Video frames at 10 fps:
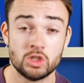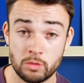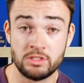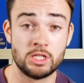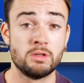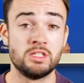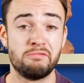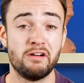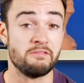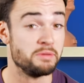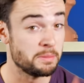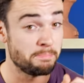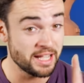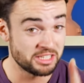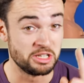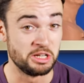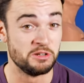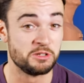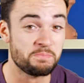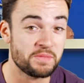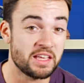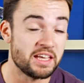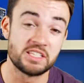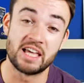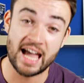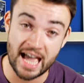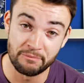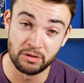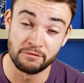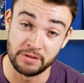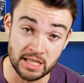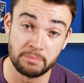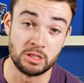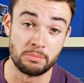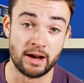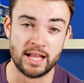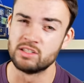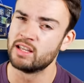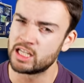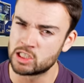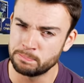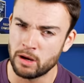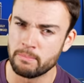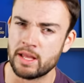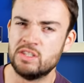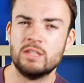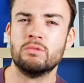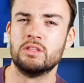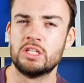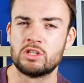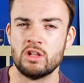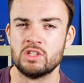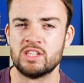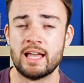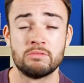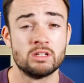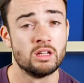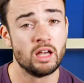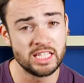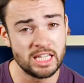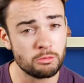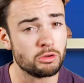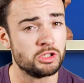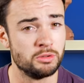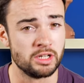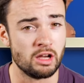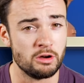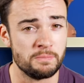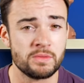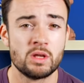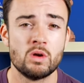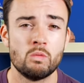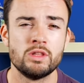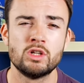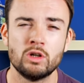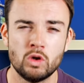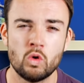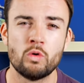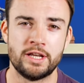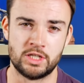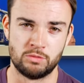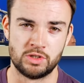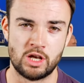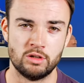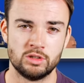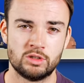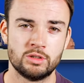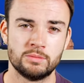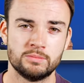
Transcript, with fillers: 2025, but the better news is that a handful of VW brands experimented with this concept a year or two ago with glorious results.